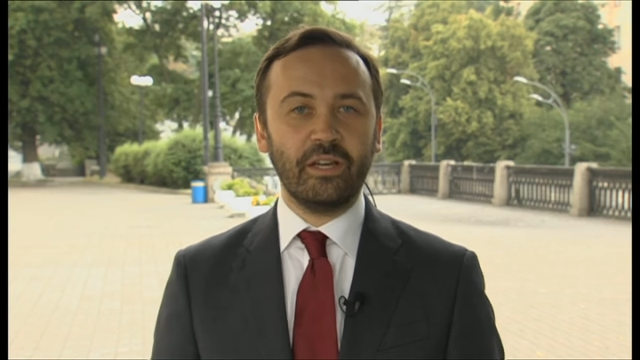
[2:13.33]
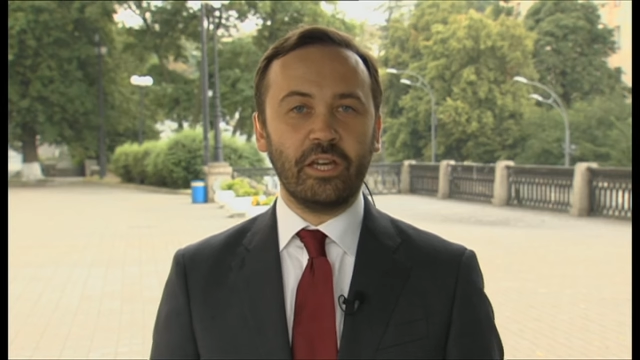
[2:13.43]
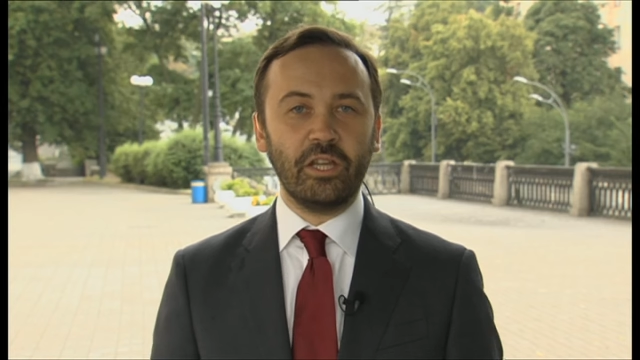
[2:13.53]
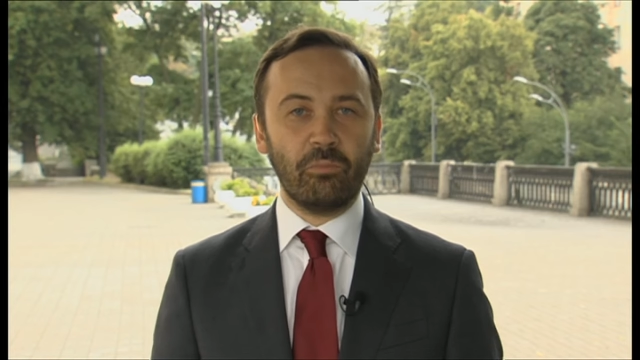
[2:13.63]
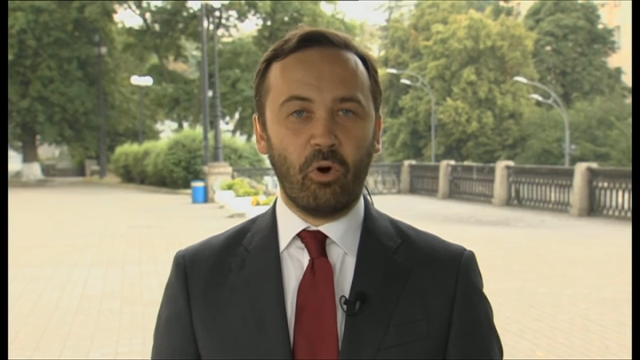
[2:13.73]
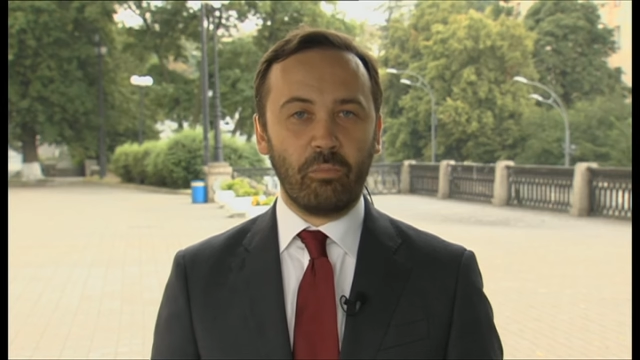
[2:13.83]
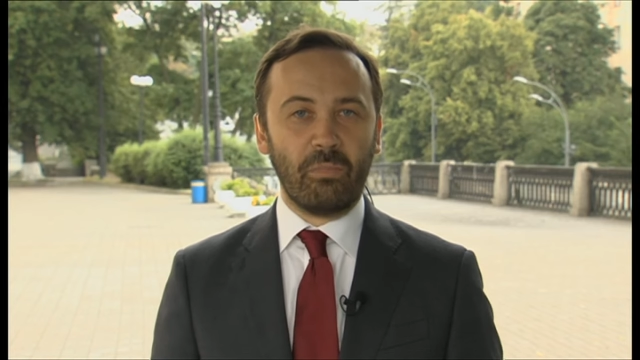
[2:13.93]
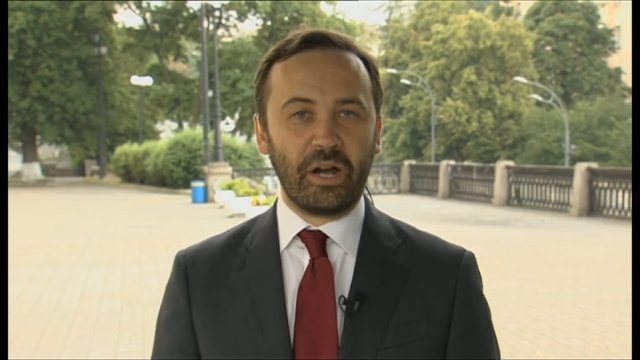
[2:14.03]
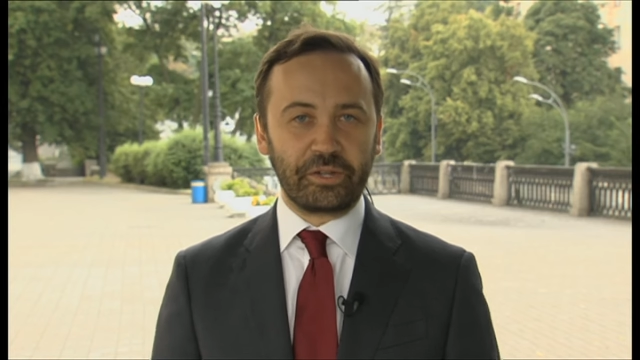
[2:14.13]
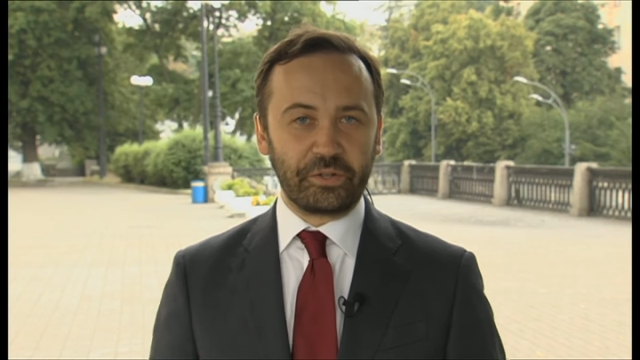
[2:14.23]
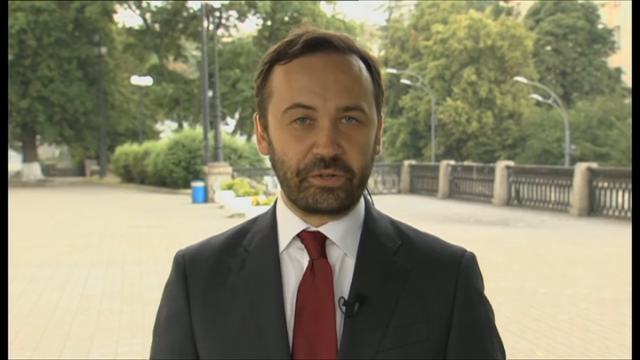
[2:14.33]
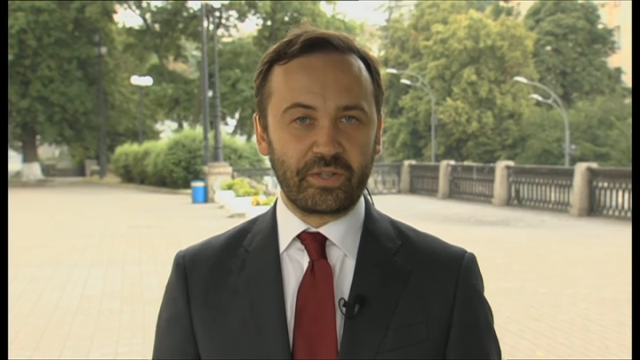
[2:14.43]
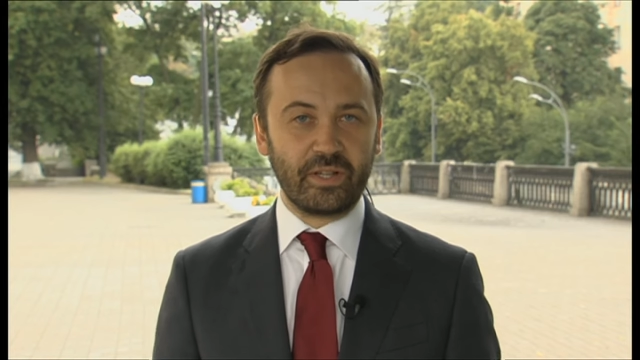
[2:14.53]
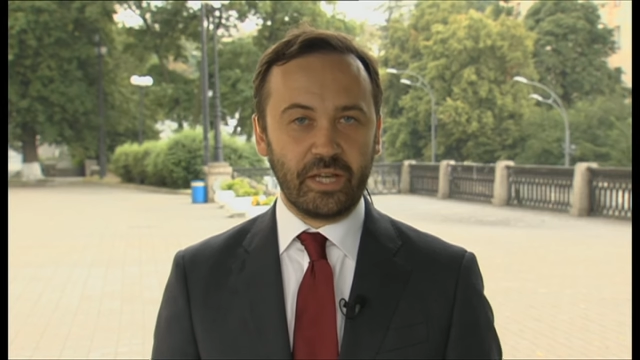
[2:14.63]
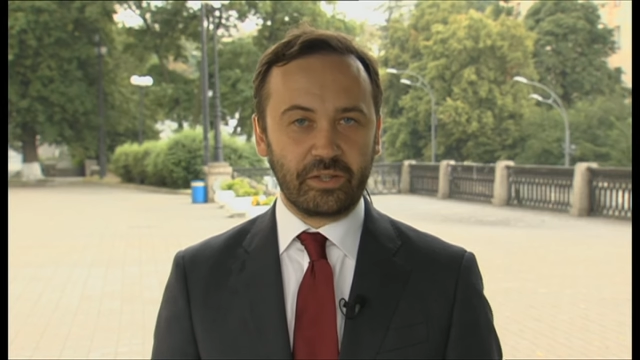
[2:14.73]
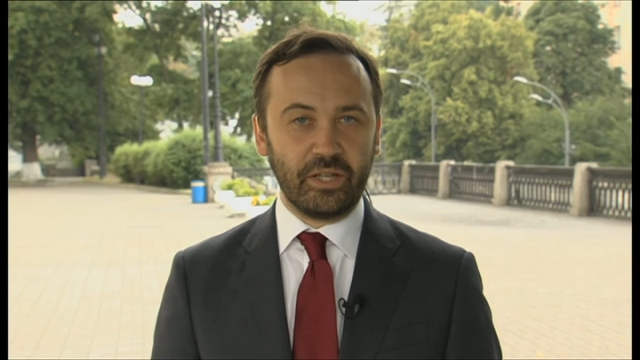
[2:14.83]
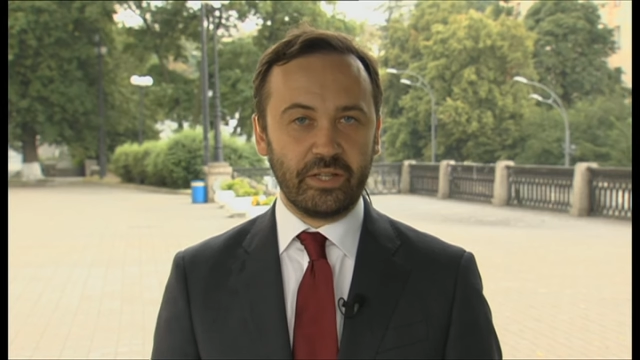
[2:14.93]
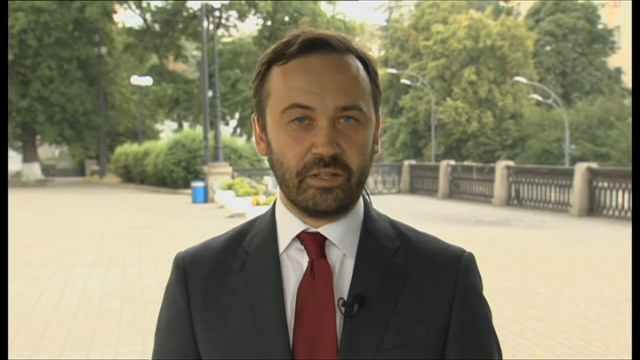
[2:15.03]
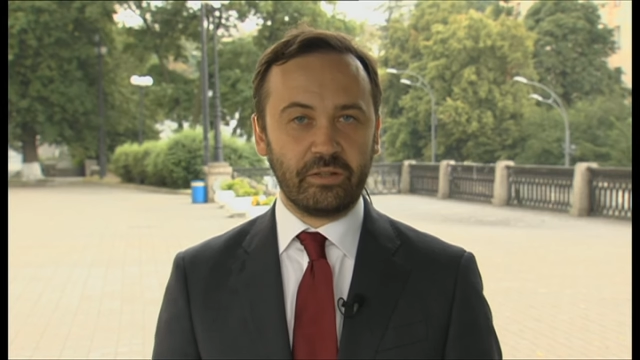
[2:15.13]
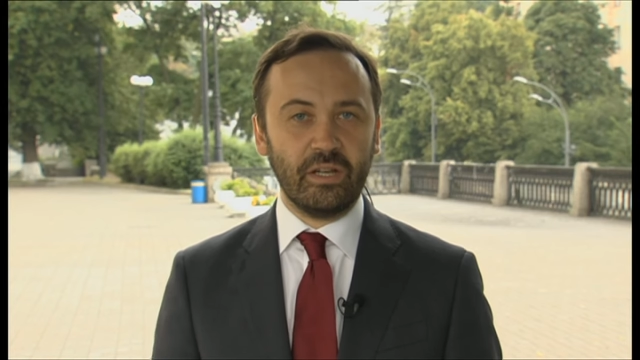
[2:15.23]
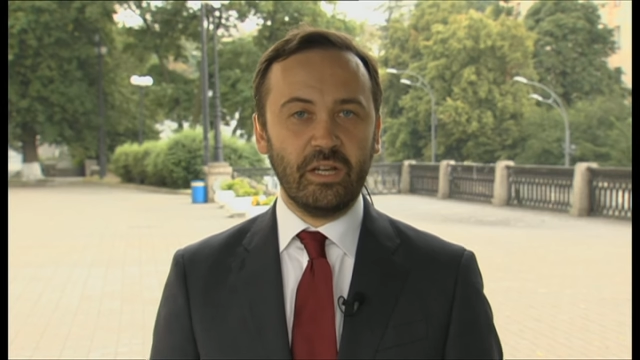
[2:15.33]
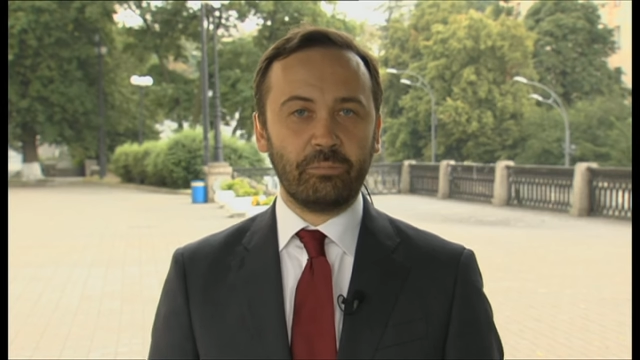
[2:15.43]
any more martyrs like they did